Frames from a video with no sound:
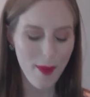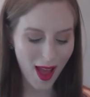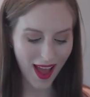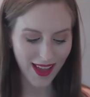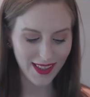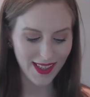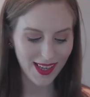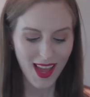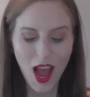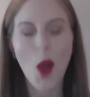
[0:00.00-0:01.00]
but
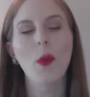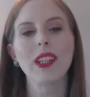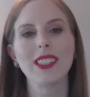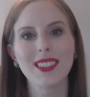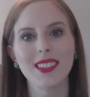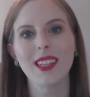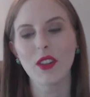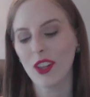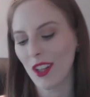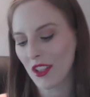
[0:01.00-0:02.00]
I wanted to sit
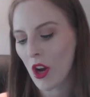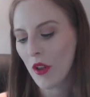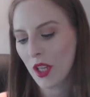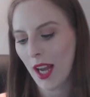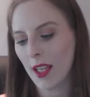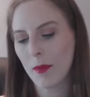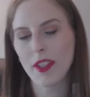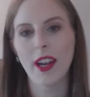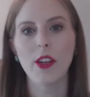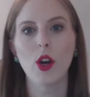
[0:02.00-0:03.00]
down and collect all the
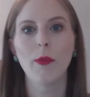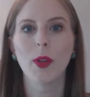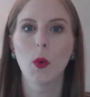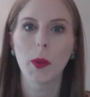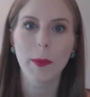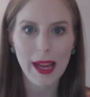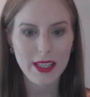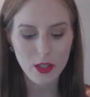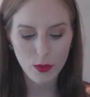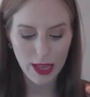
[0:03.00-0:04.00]
items that I know I've been going
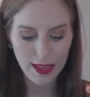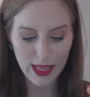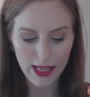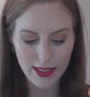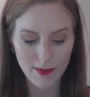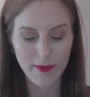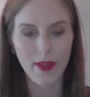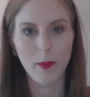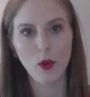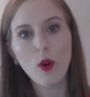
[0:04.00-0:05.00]
back to lately. Some of
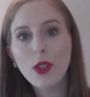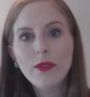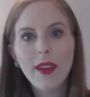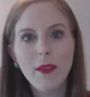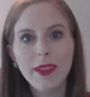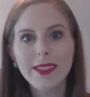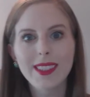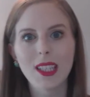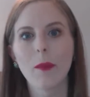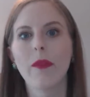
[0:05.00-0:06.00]
them are old
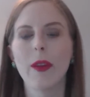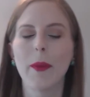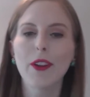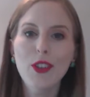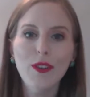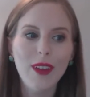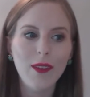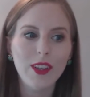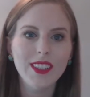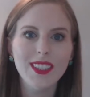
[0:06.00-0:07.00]
favorites, some of them are new
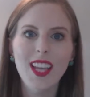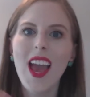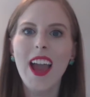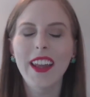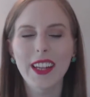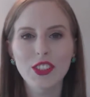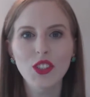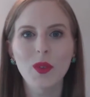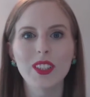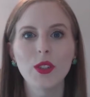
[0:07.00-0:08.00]
favorites, and I
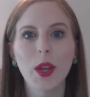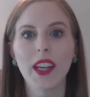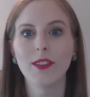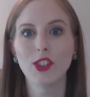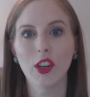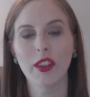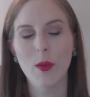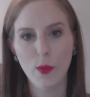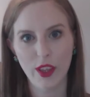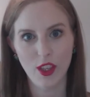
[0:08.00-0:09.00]
just wanted to kind of share
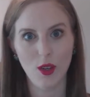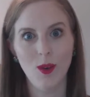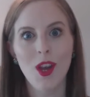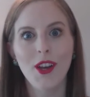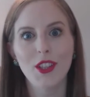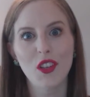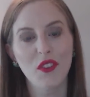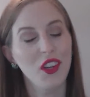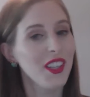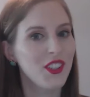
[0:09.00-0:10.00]
them with you. So
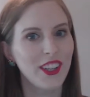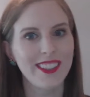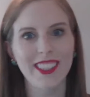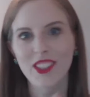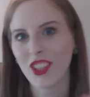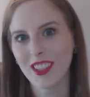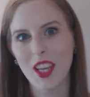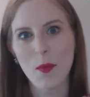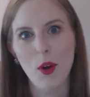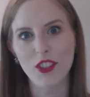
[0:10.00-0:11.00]
if you're interested,
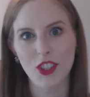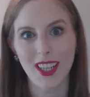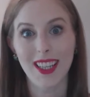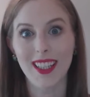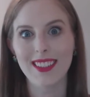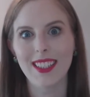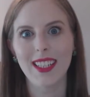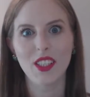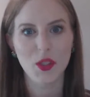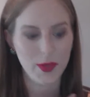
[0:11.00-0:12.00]
just keep watching and let's
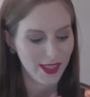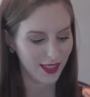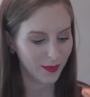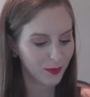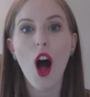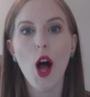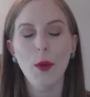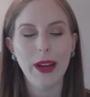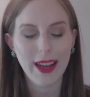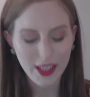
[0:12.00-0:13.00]
get into it.
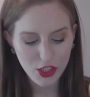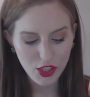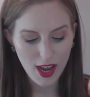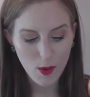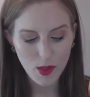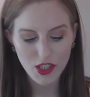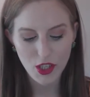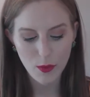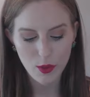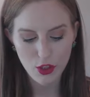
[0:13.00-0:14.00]
Alright, I want to
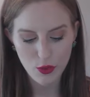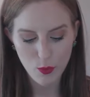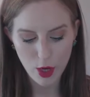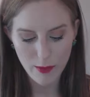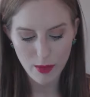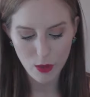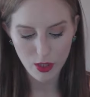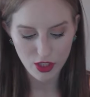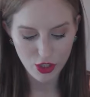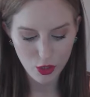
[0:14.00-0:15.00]
start with just one
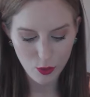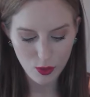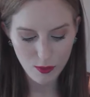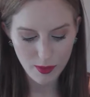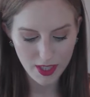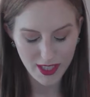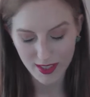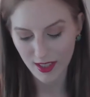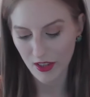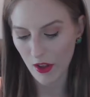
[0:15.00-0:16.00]
beauty tool
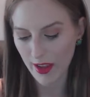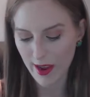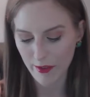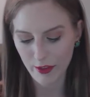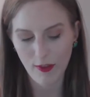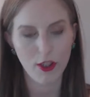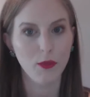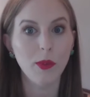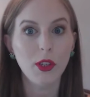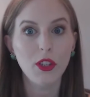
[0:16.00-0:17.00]
because that's all I have as far
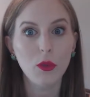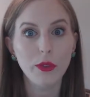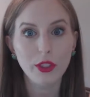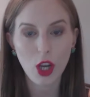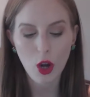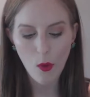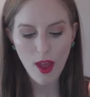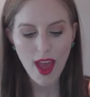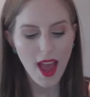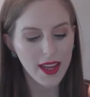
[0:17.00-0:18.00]
as beauty tools go,
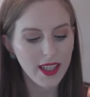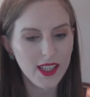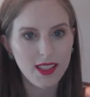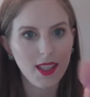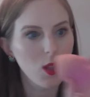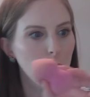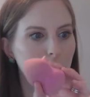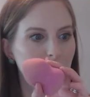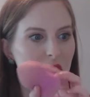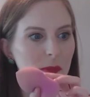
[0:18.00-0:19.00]
and it is the
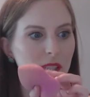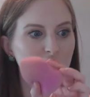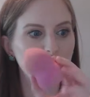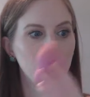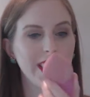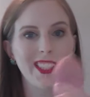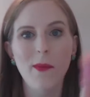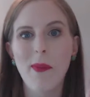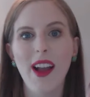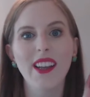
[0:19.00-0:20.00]
L'Oreal Sponge, and yes,
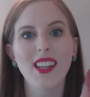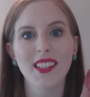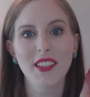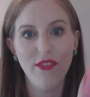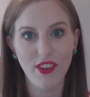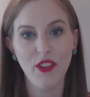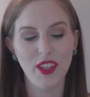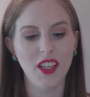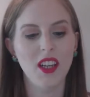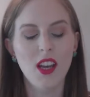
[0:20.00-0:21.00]
mine is
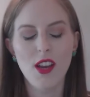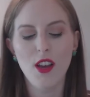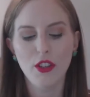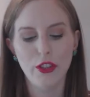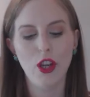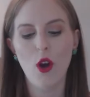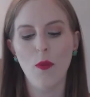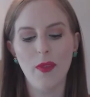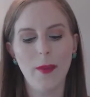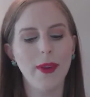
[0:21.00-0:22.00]
filthy.
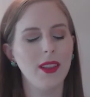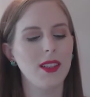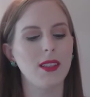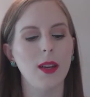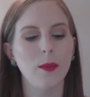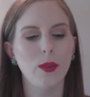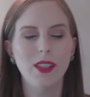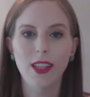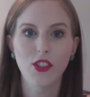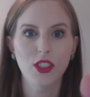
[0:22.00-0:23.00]
So, I picked this up
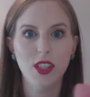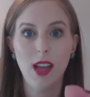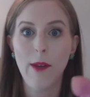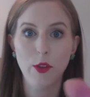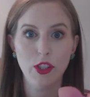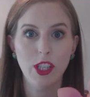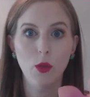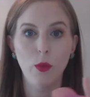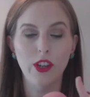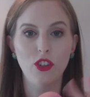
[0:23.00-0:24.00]
one day just after
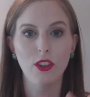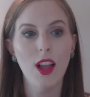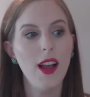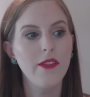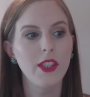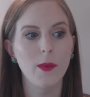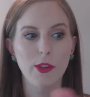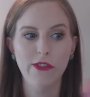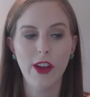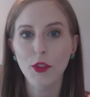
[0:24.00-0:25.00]
seeing Rach Loves and a
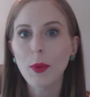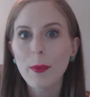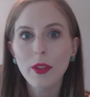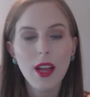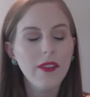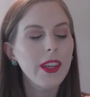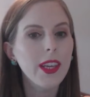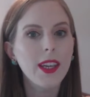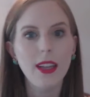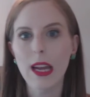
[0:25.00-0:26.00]
bunch of other people
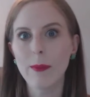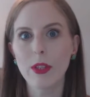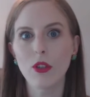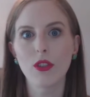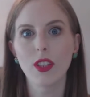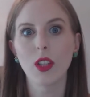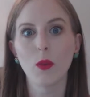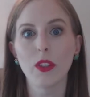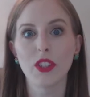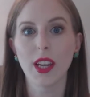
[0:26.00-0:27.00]
loving it. I've been using
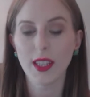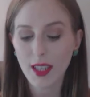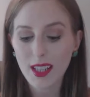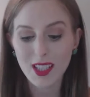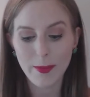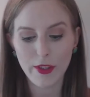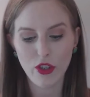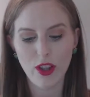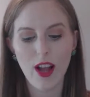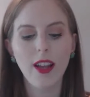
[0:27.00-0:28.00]
the Real Technique
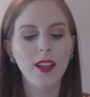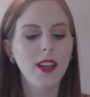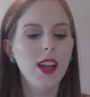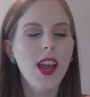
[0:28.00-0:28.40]
sponge a lot,